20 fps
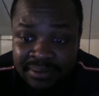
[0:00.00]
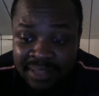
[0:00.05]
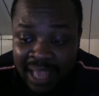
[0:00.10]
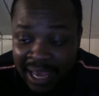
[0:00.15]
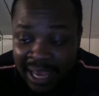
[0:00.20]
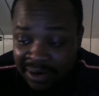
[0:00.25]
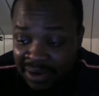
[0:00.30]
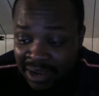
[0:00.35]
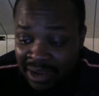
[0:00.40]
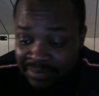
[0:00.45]
I
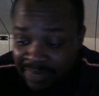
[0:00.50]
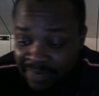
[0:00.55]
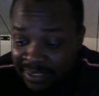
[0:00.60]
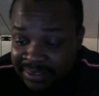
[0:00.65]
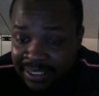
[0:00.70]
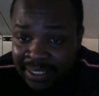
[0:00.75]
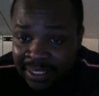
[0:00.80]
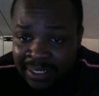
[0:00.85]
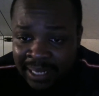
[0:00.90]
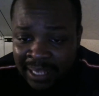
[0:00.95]
don't have my
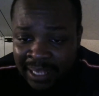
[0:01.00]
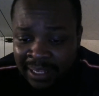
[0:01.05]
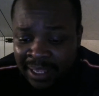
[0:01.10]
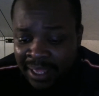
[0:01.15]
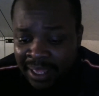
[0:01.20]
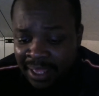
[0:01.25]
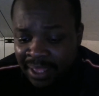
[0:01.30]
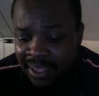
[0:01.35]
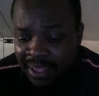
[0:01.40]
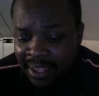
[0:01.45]
son. I,
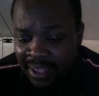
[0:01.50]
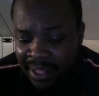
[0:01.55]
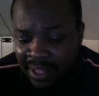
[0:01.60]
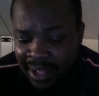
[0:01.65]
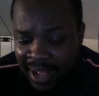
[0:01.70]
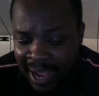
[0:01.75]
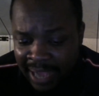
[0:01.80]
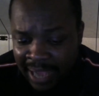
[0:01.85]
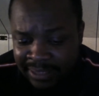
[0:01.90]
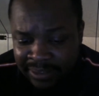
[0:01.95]

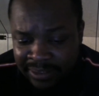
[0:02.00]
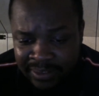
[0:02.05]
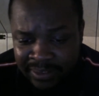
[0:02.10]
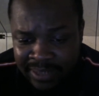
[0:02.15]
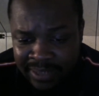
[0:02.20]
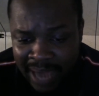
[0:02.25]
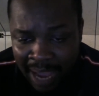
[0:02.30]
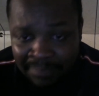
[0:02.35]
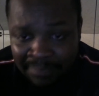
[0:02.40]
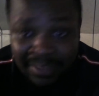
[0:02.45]
I,
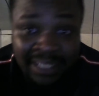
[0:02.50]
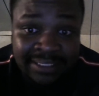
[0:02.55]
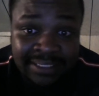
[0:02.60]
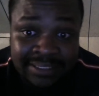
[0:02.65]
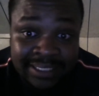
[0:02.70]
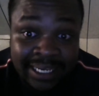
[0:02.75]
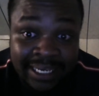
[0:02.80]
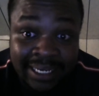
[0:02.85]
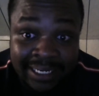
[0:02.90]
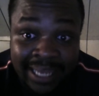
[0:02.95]
I'm not
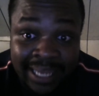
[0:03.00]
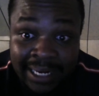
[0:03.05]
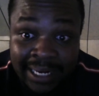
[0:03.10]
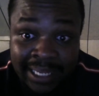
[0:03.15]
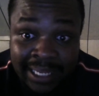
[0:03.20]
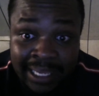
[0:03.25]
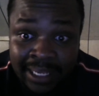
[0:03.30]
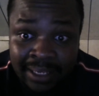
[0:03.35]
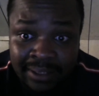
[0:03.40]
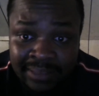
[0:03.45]
seeing
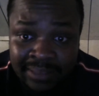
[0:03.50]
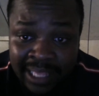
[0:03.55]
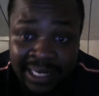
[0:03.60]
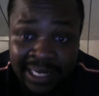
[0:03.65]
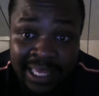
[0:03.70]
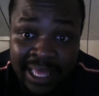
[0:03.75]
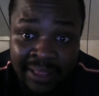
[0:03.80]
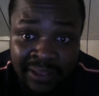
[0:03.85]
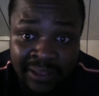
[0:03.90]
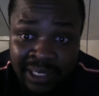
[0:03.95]
Danny
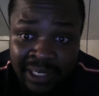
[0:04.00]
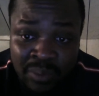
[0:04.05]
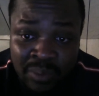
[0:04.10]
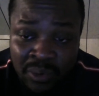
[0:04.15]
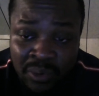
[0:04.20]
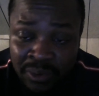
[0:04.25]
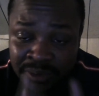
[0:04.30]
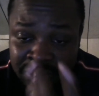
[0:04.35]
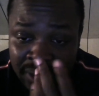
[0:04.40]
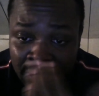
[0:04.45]
Danielle
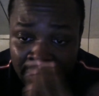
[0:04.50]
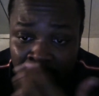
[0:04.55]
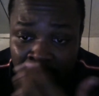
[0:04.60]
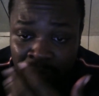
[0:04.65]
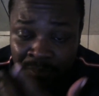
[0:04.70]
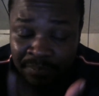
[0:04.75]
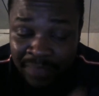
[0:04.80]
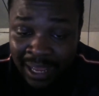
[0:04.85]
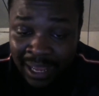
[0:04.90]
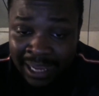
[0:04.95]
anymore. So
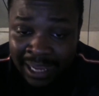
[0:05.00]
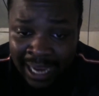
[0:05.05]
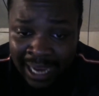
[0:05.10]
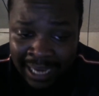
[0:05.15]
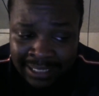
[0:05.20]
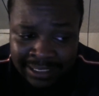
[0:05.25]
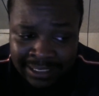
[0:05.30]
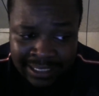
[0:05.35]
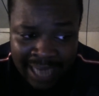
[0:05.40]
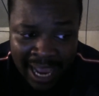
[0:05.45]
I, I,
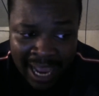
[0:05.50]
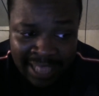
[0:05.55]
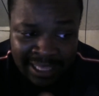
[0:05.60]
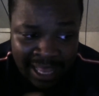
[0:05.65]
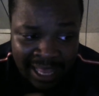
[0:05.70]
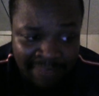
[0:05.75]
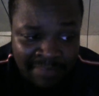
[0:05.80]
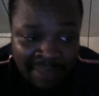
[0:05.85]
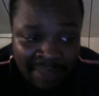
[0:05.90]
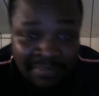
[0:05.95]
I,
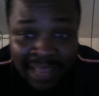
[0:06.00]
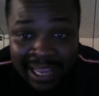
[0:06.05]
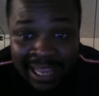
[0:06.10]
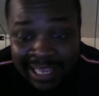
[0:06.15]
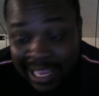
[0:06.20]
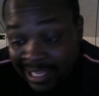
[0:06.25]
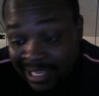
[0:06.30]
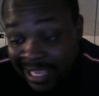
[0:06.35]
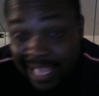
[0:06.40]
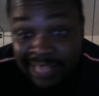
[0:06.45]
I'm, I,
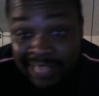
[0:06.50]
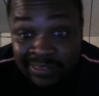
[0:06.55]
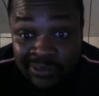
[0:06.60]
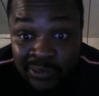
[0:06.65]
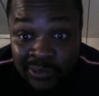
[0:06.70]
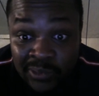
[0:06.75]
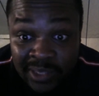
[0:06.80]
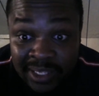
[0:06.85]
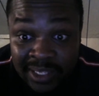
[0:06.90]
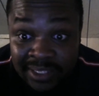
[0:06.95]
I can't
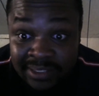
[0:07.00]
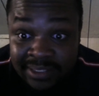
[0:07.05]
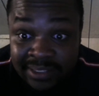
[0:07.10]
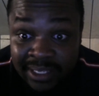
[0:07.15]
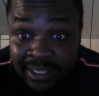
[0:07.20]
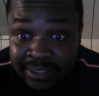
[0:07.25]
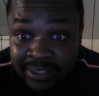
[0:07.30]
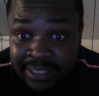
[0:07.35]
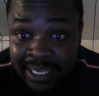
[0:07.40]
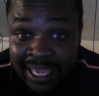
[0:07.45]
do these
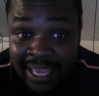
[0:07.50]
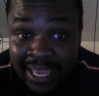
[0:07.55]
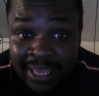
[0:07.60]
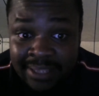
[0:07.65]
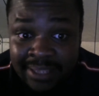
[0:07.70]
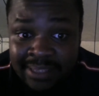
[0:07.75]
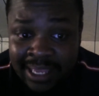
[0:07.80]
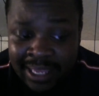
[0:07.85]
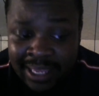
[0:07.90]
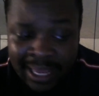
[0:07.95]
things. I
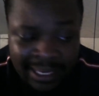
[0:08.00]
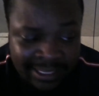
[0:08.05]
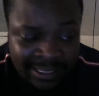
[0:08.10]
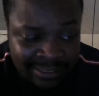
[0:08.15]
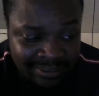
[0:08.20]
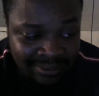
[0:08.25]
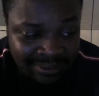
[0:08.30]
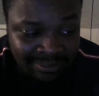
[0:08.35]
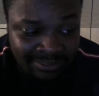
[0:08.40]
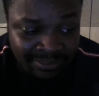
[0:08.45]
can't. I, I
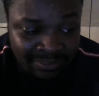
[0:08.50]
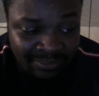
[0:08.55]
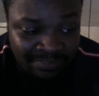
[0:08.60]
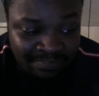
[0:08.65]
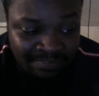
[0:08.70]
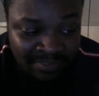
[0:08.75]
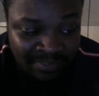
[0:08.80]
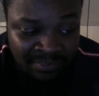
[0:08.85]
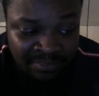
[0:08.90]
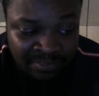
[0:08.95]

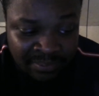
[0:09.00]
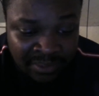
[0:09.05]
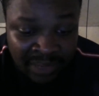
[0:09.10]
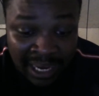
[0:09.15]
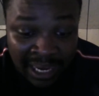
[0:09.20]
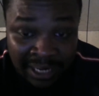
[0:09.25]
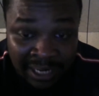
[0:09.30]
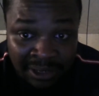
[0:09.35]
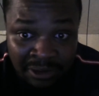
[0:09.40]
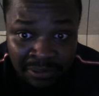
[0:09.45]
they're
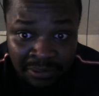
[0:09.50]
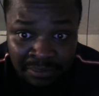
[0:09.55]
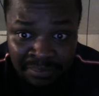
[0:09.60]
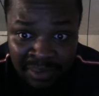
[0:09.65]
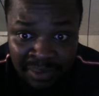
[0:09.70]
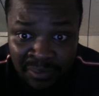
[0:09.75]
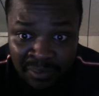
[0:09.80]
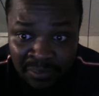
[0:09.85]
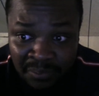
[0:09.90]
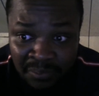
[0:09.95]
kind of going to
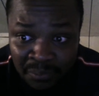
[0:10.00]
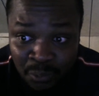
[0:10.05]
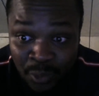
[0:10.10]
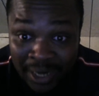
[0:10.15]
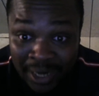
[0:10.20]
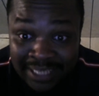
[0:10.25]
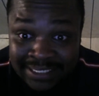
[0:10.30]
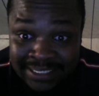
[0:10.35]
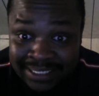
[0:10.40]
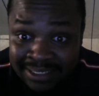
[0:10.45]
be
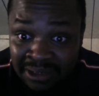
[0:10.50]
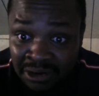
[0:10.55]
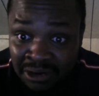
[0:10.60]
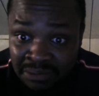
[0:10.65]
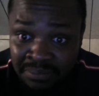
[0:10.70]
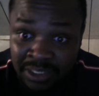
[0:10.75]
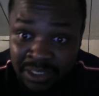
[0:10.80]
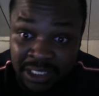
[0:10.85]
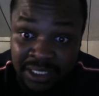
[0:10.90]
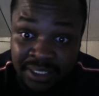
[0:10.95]
wasted on me.